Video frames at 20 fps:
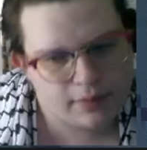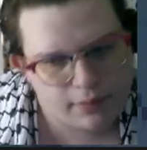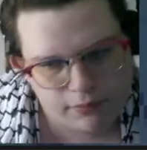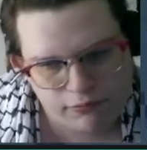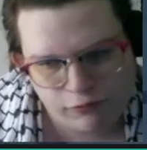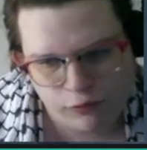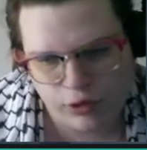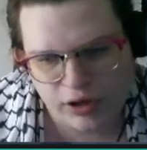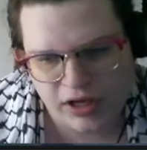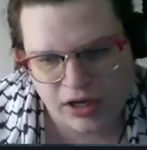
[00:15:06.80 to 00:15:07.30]

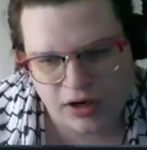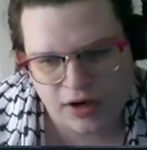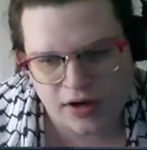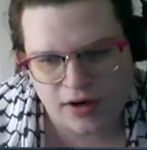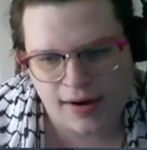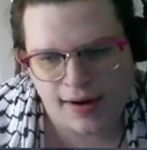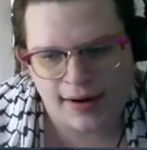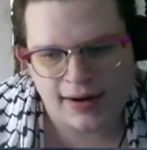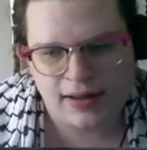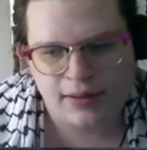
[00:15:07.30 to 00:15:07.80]
We could have
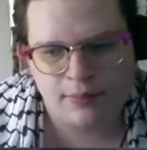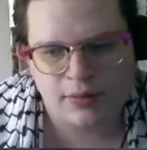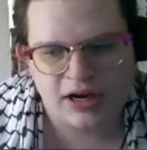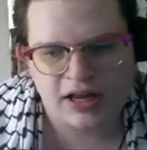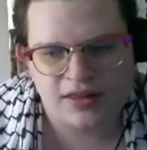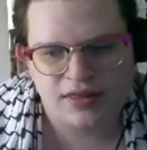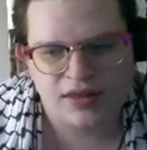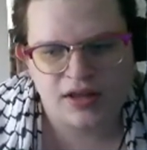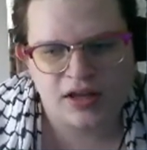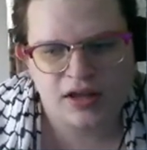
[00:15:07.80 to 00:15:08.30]
caught it, but I
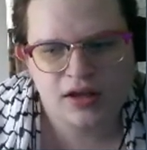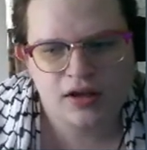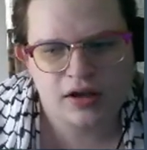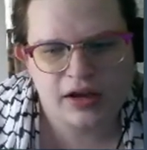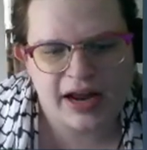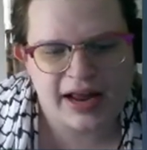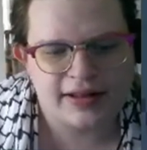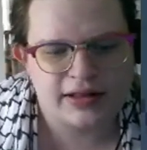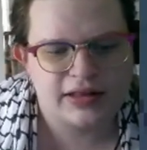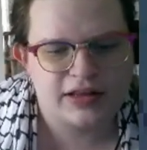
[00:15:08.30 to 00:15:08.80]
think
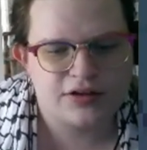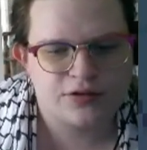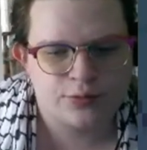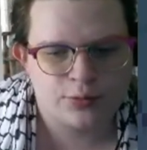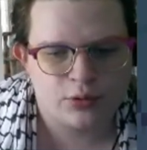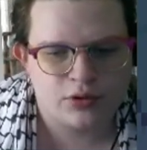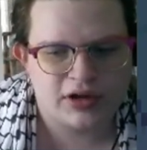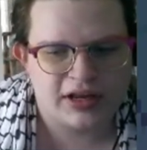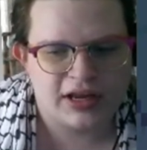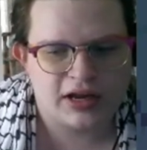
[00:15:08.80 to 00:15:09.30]
at this
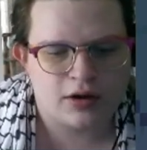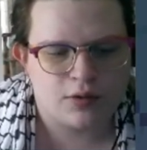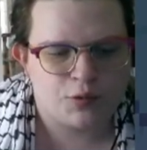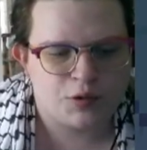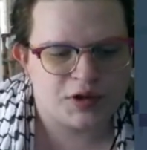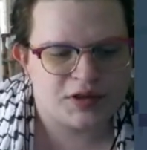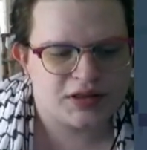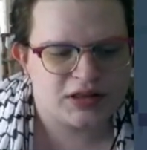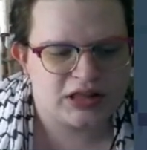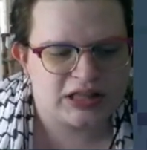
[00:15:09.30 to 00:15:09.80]
point I
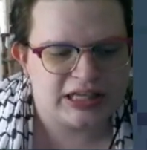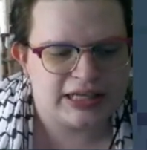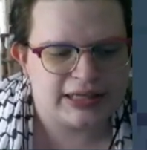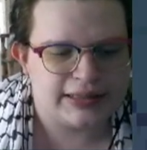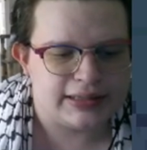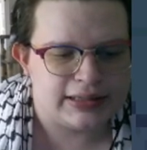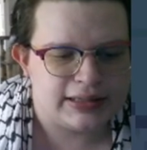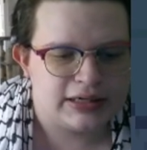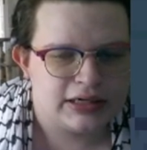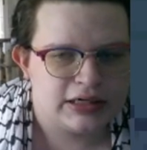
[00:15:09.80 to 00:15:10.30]
want
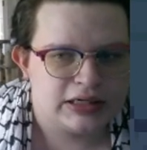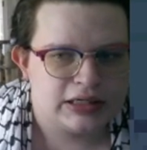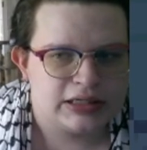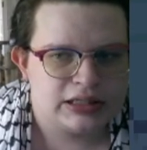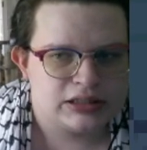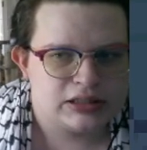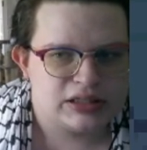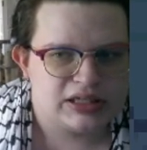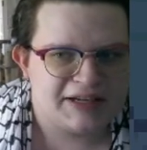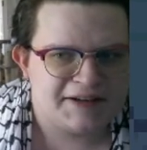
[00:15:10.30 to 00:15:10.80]
the
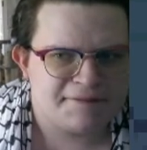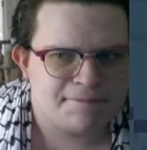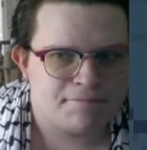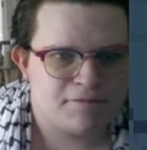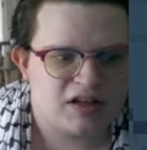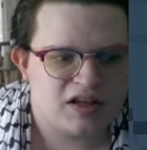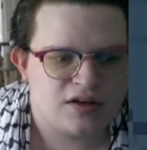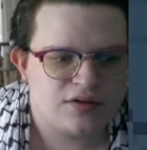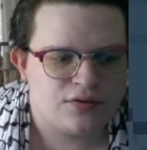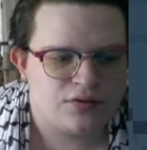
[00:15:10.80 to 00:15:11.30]

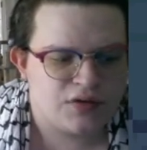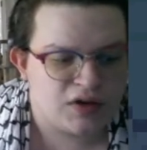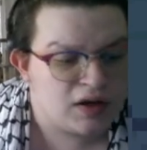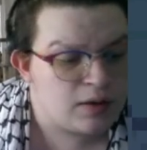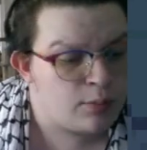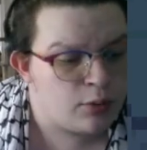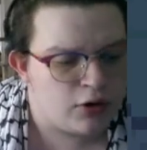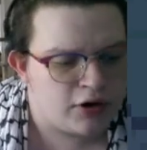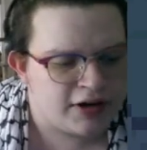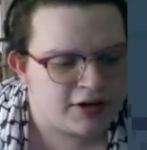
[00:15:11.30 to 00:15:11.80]
EV
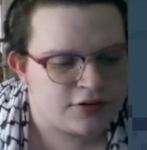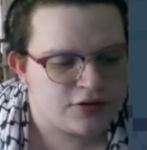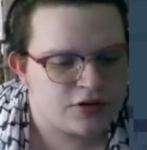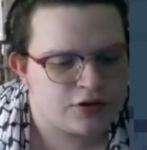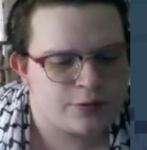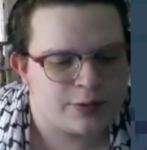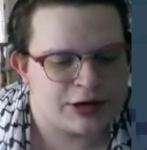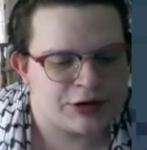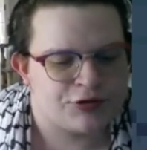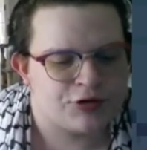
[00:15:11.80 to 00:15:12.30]
points
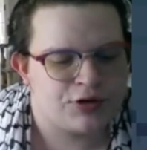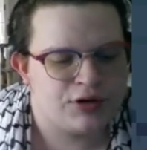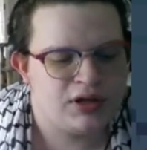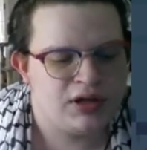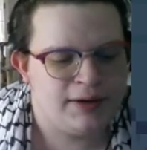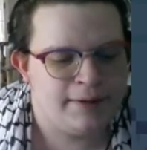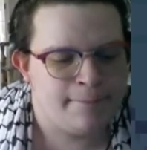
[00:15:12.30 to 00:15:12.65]
especially.